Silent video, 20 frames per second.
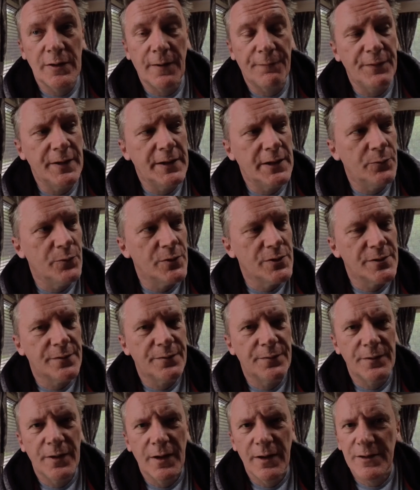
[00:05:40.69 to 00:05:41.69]
I think it was
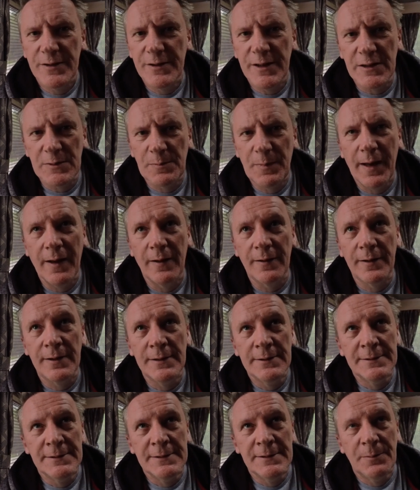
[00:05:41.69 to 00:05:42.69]
£6,
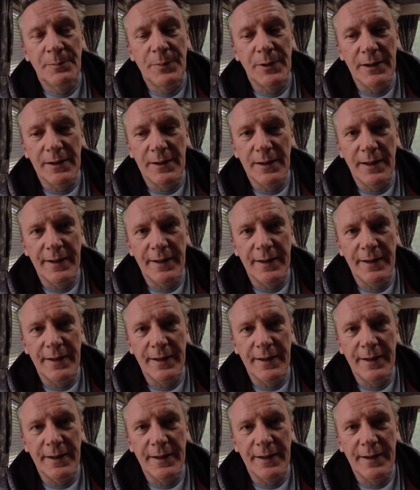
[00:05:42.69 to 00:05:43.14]
but it